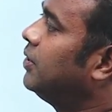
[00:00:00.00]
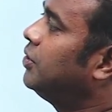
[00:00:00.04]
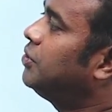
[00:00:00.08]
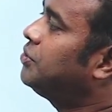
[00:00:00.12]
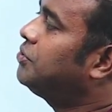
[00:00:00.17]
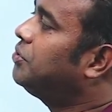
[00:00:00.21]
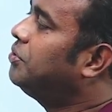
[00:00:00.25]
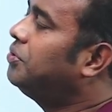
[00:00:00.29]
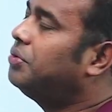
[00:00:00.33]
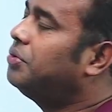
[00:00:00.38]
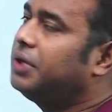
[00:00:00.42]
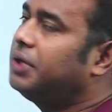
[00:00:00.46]

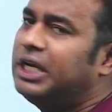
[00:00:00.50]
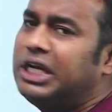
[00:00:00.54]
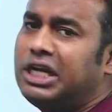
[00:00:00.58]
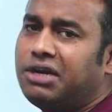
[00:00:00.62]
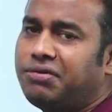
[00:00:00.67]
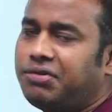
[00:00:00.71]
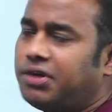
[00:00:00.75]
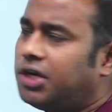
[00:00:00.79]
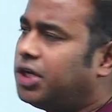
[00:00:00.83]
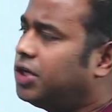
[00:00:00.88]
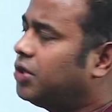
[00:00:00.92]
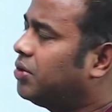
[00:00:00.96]
So
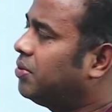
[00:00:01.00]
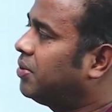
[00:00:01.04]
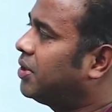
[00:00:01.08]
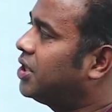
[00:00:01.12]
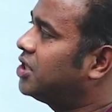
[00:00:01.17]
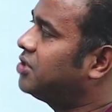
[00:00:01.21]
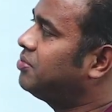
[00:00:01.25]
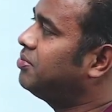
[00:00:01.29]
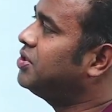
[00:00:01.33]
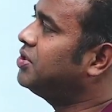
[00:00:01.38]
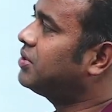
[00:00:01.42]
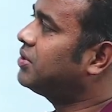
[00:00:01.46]
indefinite
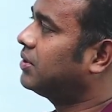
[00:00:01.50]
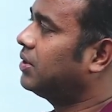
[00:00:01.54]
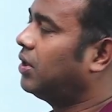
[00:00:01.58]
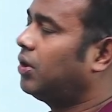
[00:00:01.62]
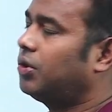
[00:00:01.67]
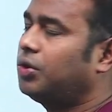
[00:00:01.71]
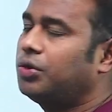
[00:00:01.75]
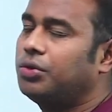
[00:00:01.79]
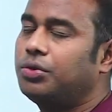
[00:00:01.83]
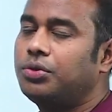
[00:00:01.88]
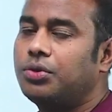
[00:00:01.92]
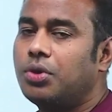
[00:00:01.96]
numerals means
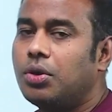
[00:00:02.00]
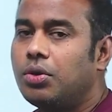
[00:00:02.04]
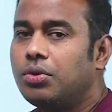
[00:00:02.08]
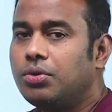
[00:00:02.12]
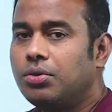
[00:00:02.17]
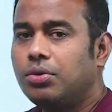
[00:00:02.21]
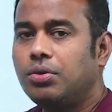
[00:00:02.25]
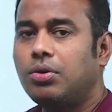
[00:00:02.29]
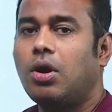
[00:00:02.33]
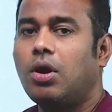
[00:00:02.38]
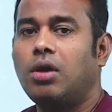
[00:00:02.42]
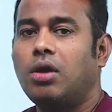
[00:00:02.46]
you don't
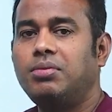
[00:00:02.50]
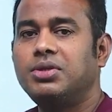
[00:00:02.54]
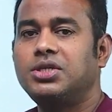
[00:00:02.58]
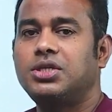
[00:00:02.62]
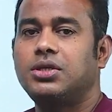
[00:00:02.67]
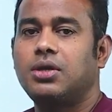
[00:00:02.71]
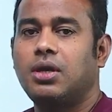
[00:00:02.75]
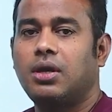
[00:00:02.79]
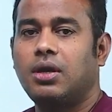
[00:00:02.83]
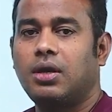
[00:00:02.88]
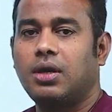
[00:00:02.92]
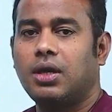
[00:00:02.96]
know how
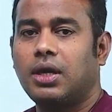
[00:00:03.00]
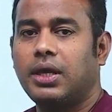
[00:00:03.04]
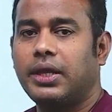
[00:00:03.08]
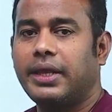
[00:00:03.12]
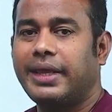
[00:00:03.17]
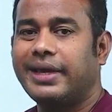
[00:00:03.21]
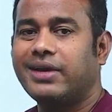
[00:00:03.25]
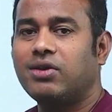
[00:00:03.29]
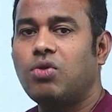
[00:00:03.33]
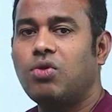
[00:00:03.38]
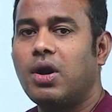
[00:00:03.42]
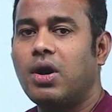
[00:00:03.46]
much
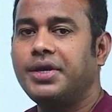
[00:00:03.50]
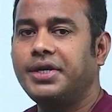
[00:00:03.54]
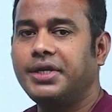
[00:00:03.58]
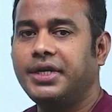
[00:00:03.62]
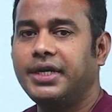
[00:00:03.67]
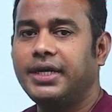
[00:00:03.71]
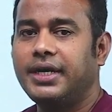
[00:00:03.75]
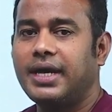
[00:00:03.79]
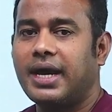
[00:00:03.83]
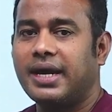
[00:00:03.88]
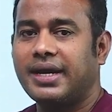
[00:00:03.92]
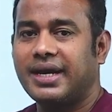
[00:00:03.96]

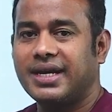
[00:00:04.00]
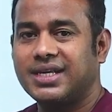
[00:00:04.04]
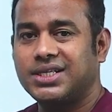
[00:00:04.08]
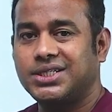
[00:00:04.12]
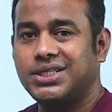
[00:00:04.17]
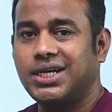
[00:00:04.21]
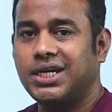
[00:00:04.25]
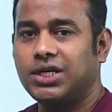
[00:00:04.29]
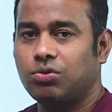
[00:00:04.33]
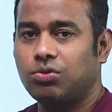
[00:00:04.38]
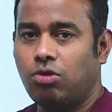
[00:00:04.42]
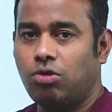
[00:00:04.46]
quantity or
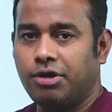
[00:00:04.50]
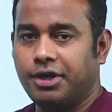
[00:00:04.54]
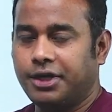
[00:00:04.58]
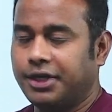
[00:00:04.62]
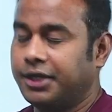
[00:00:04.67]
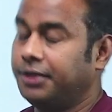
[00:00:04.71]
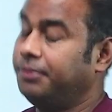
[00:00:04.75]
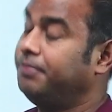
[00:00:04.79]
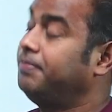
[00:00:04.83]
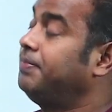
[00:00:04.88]
exact quantity.